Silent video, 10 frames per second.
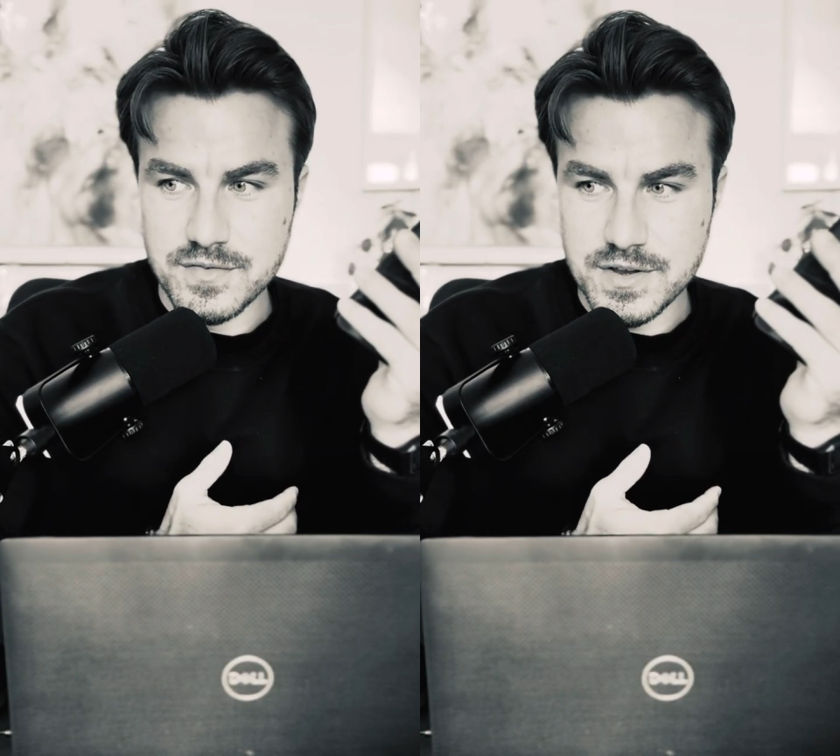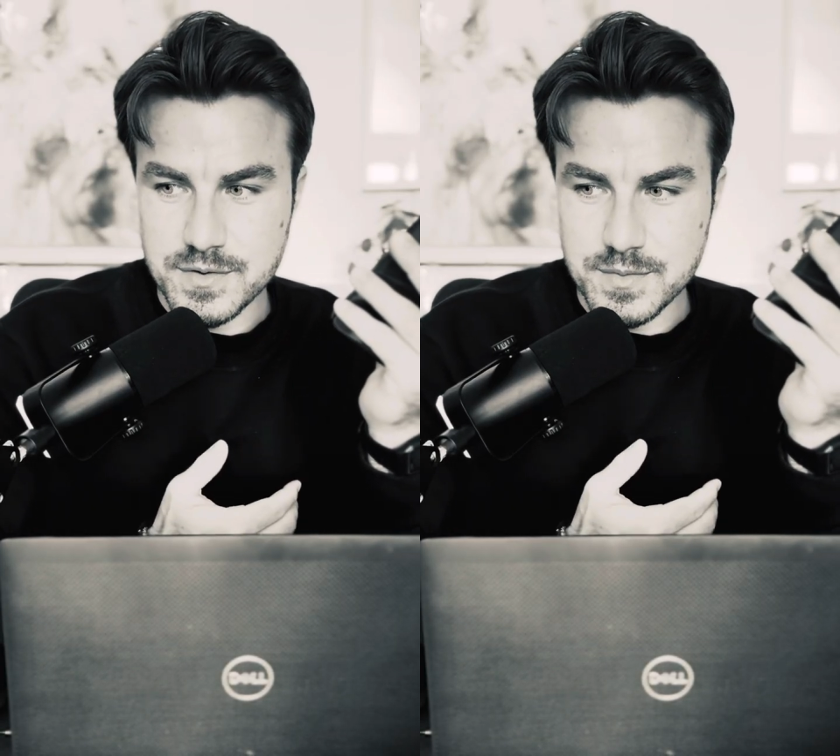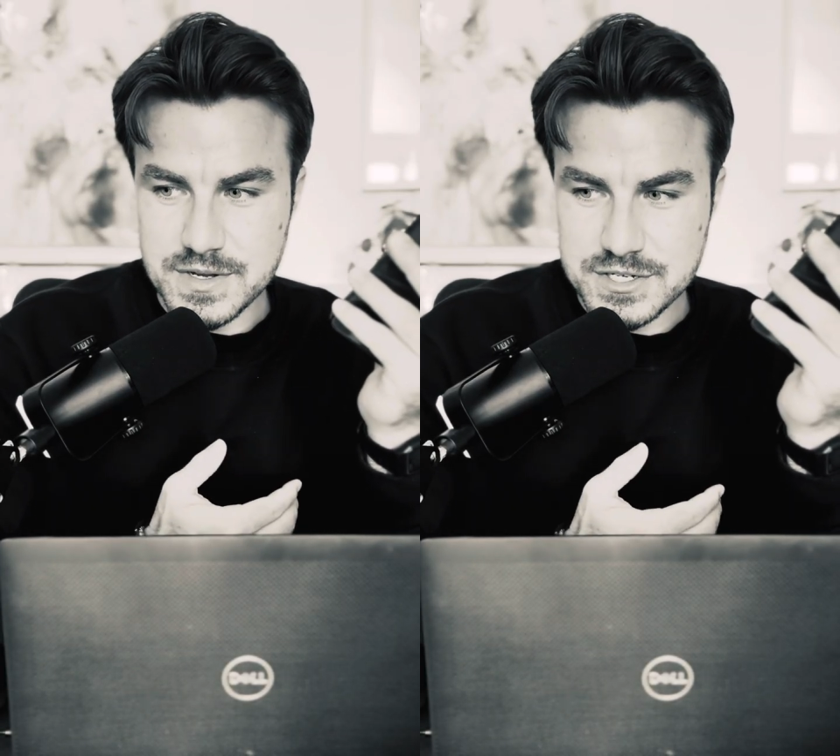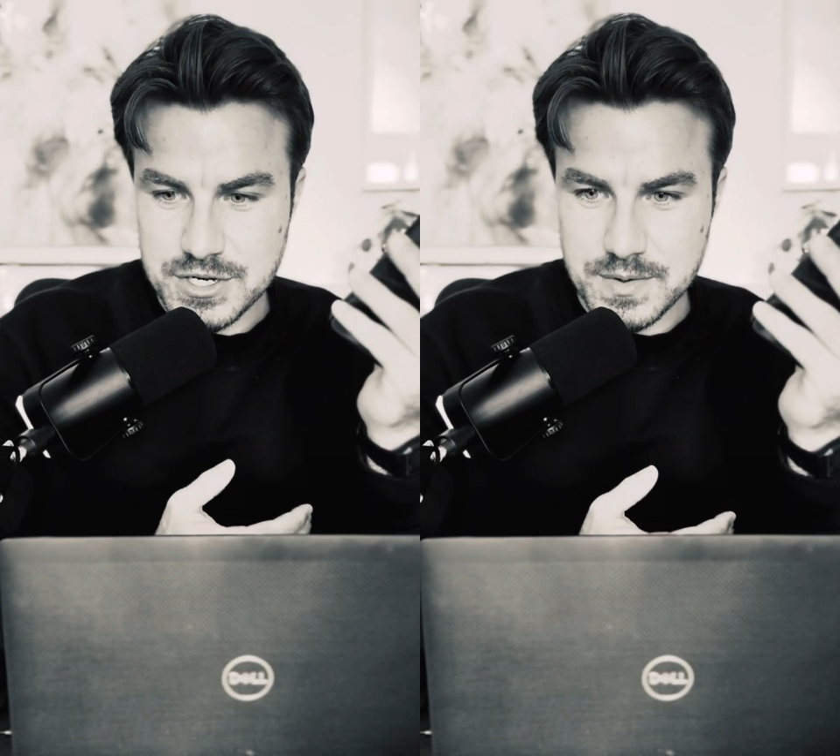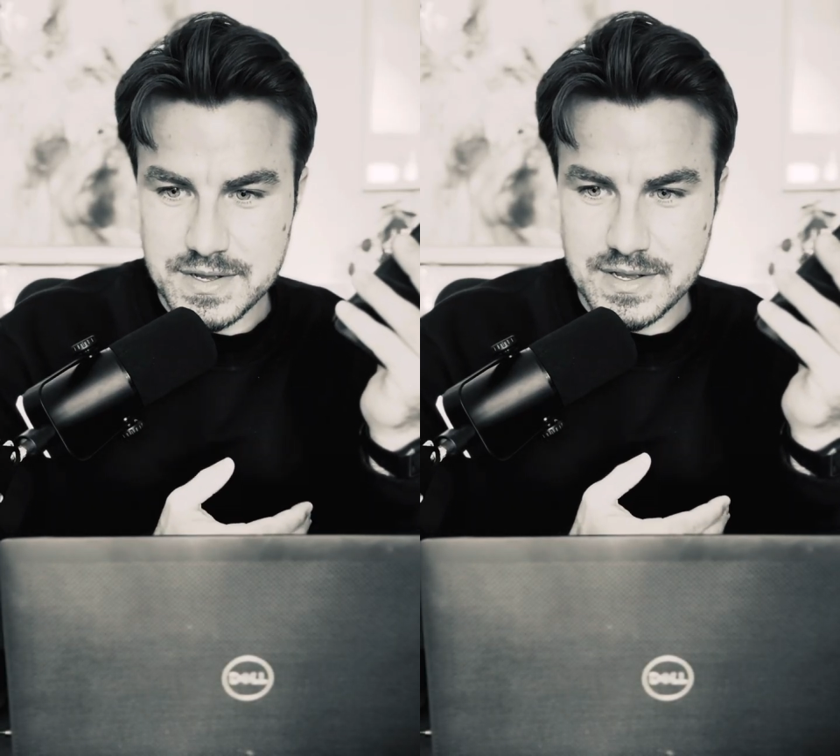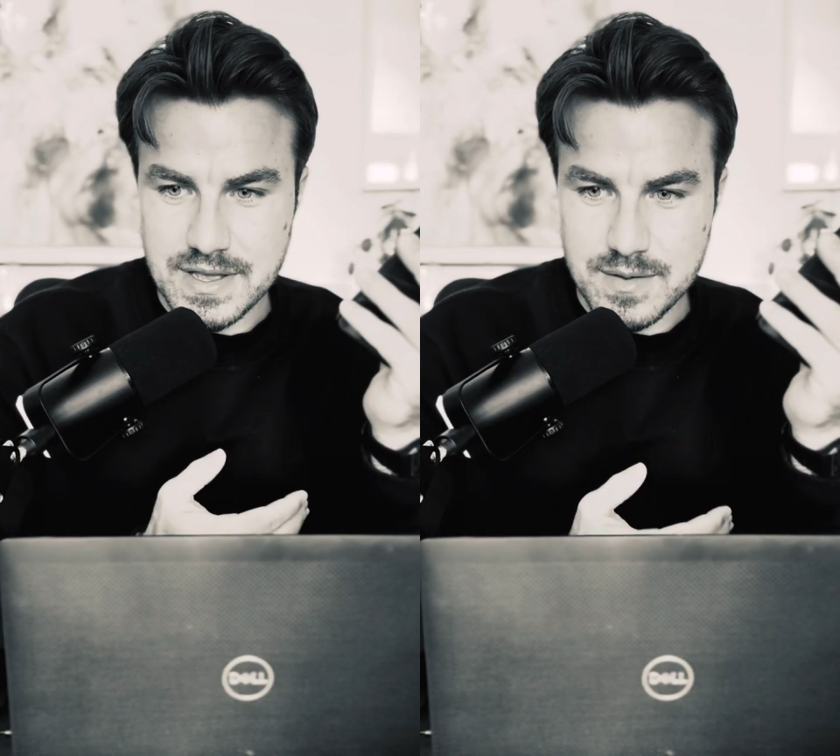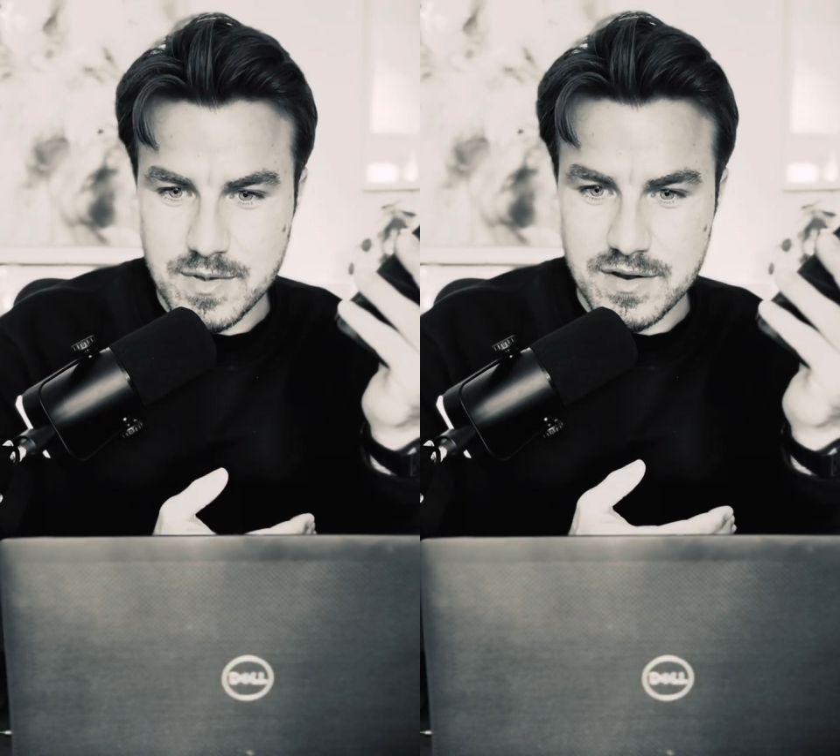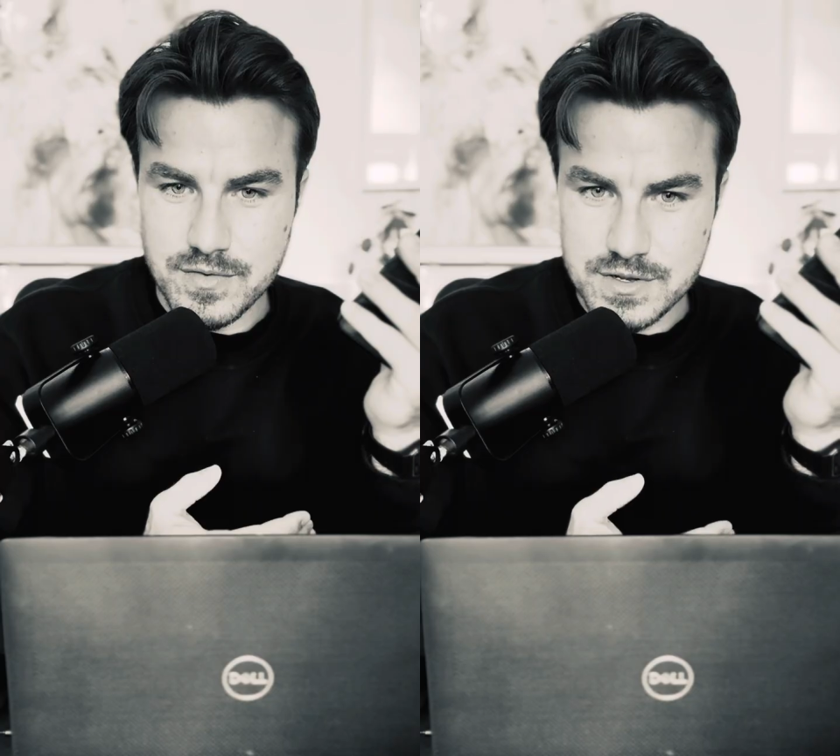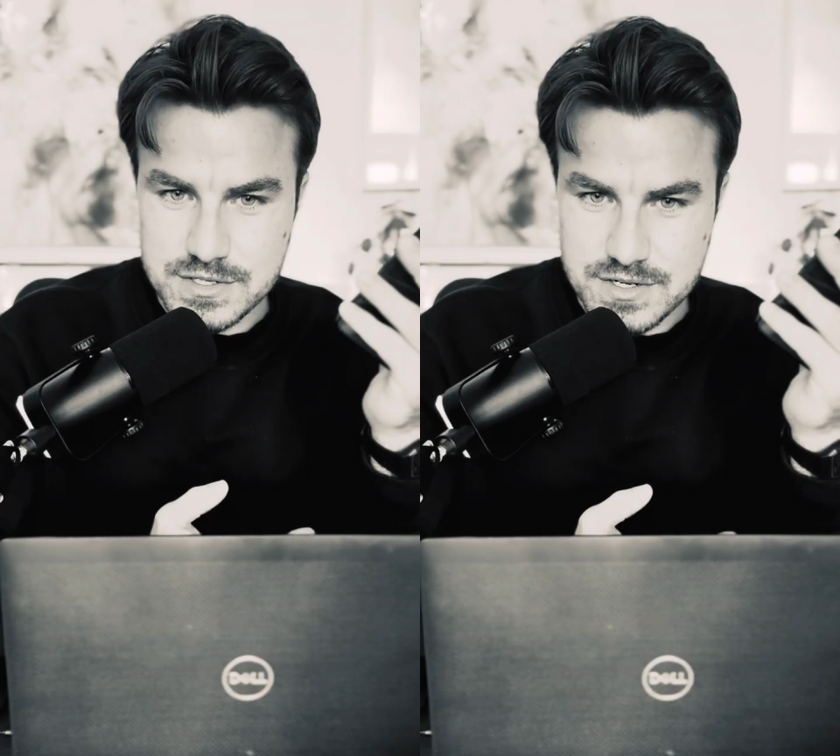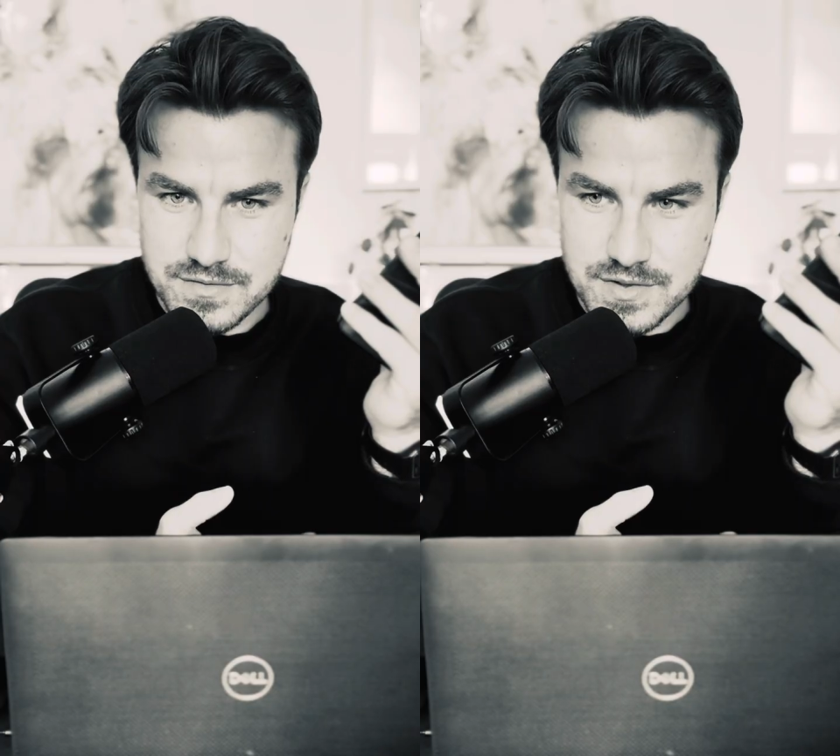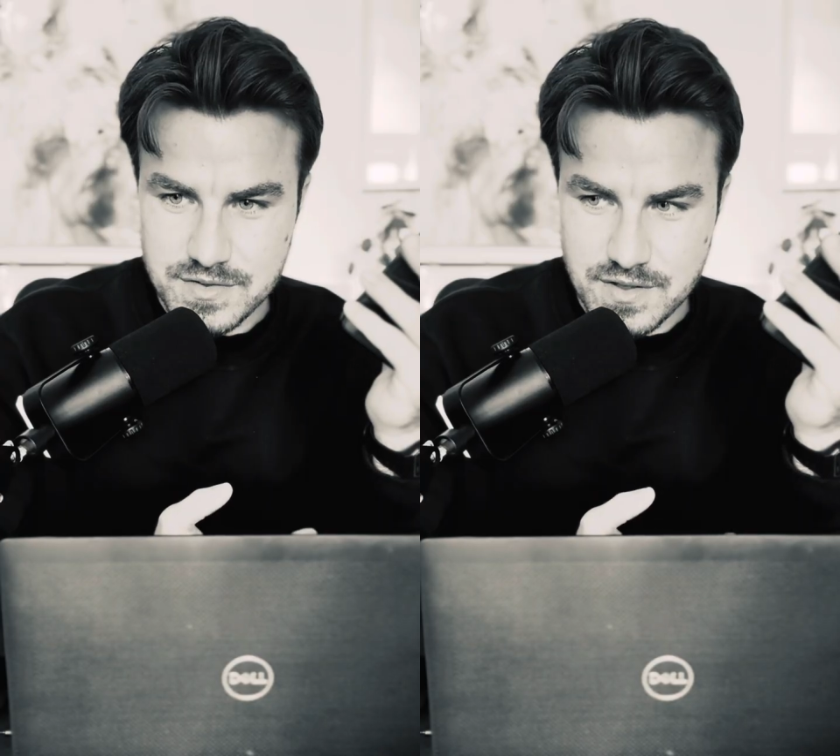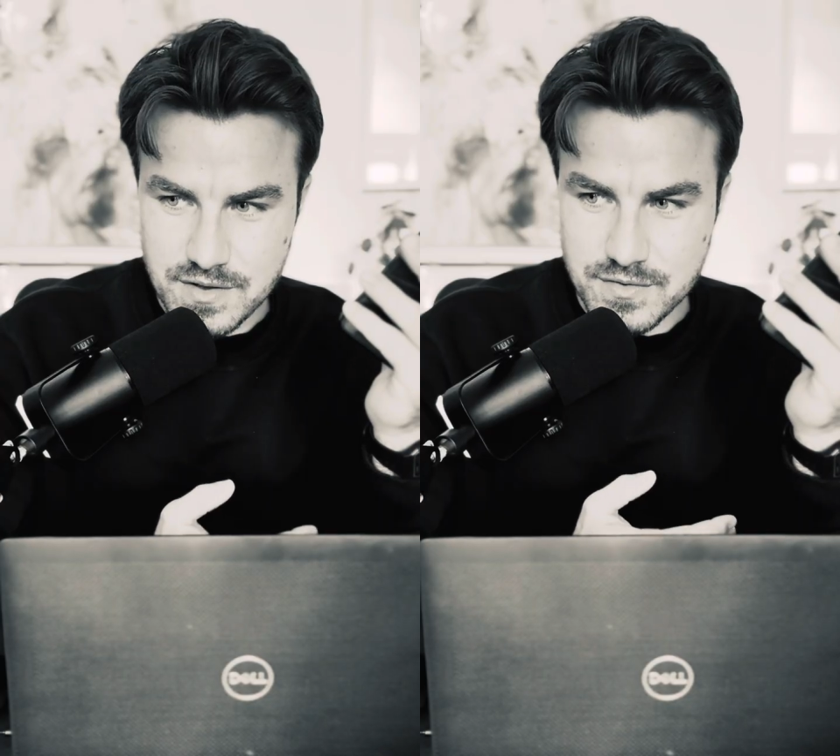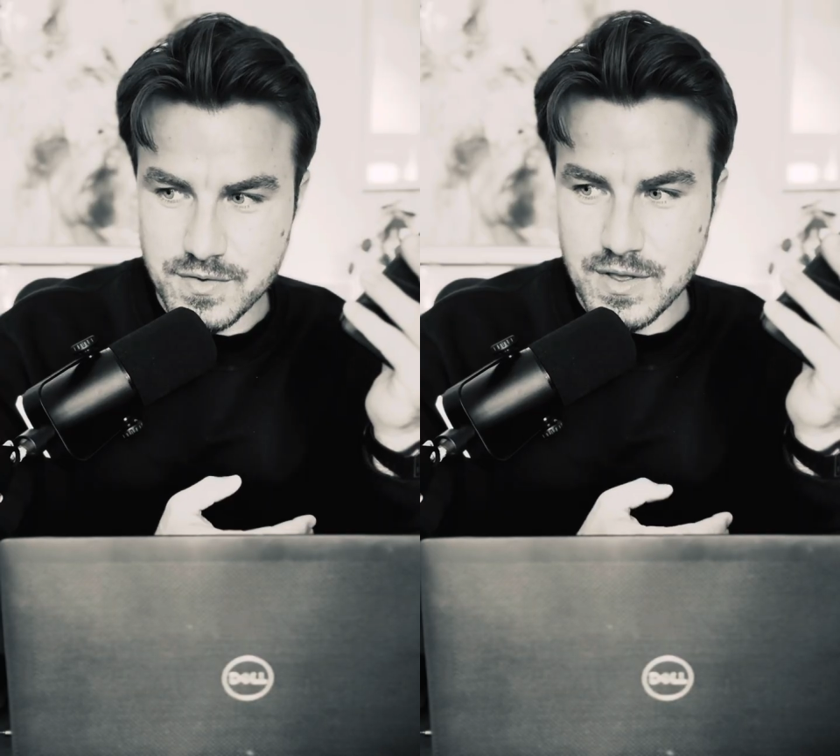and you'll be showing a better version of yourself,